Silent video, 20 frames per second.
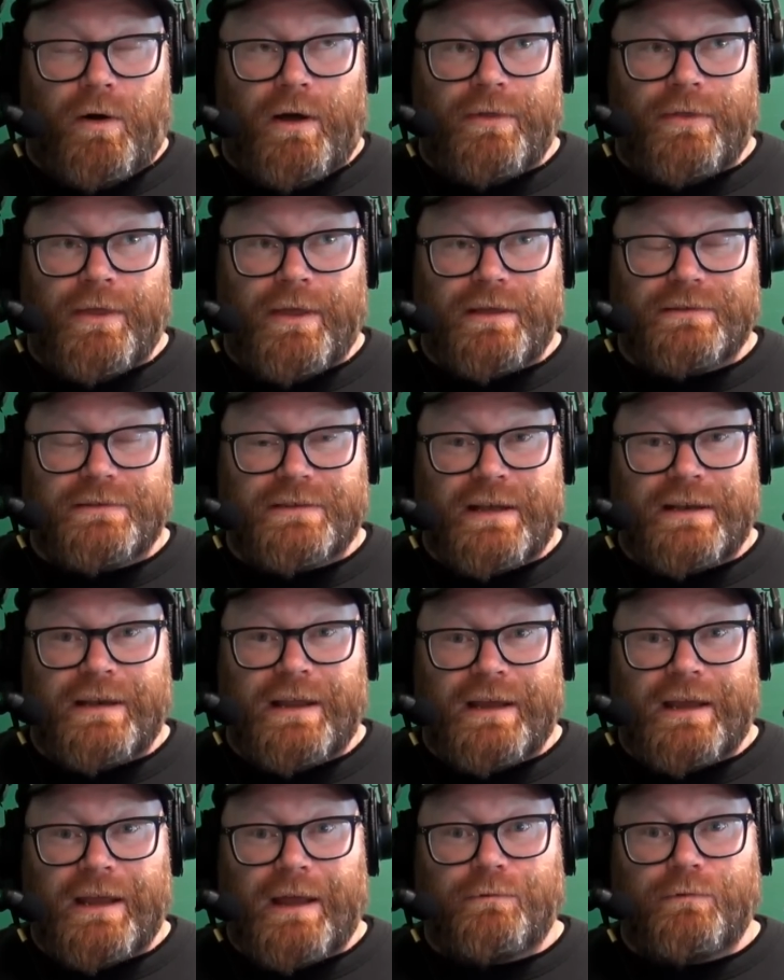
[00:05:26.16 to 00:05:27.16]
that
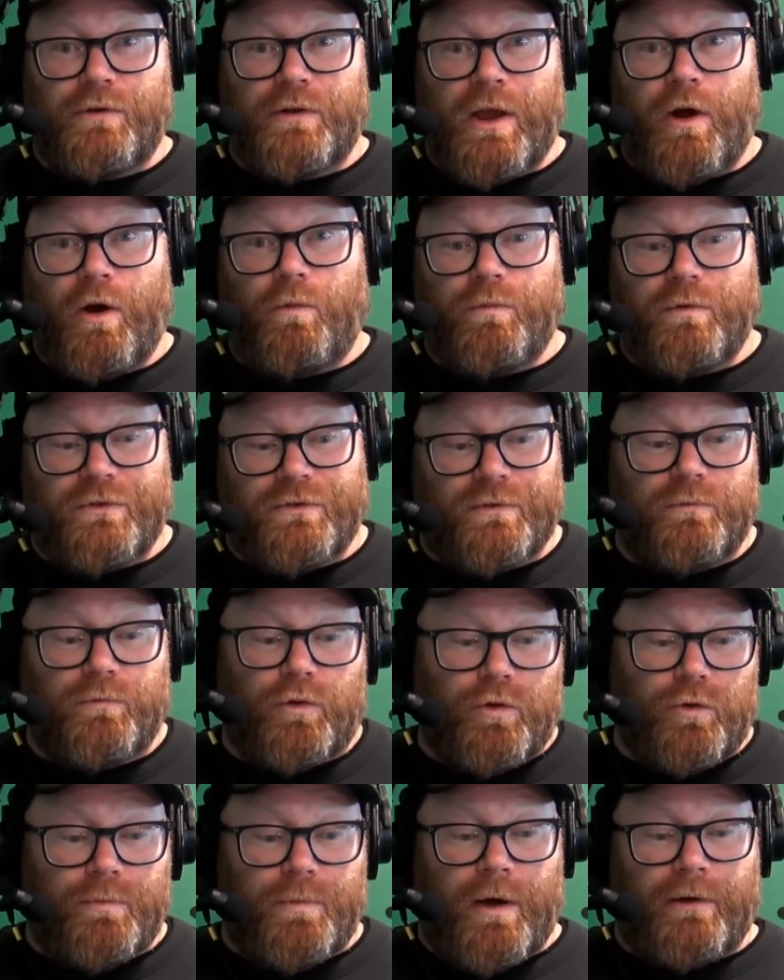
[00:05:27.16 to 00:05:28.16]
Sunday game could help with some
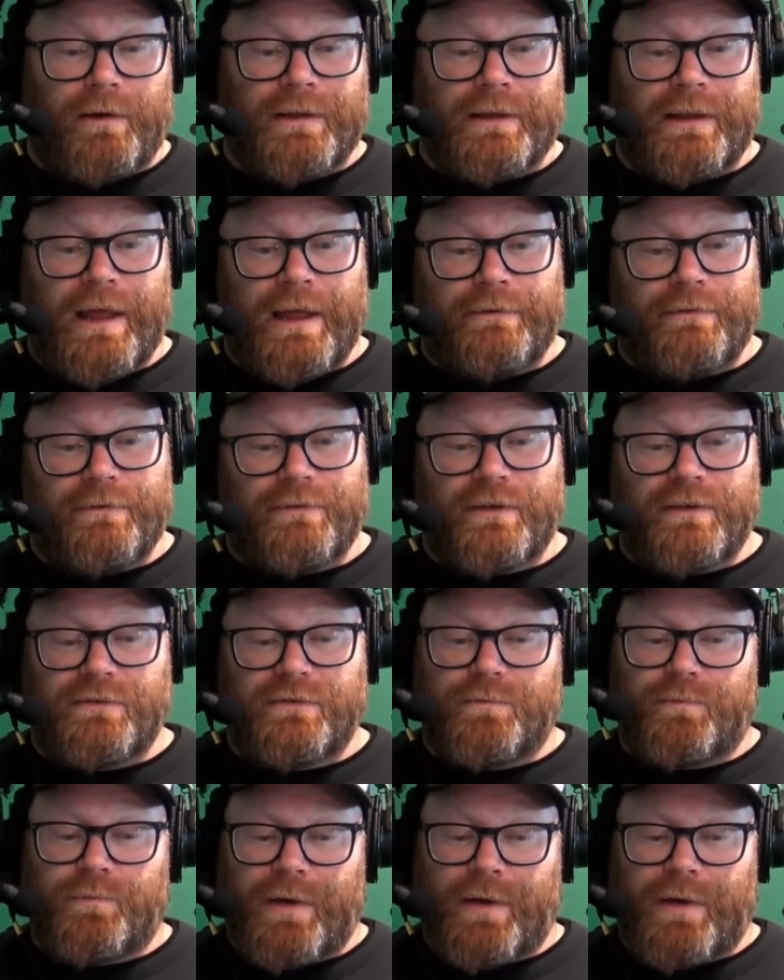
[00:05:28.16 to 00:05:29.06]
loopholing later in the season.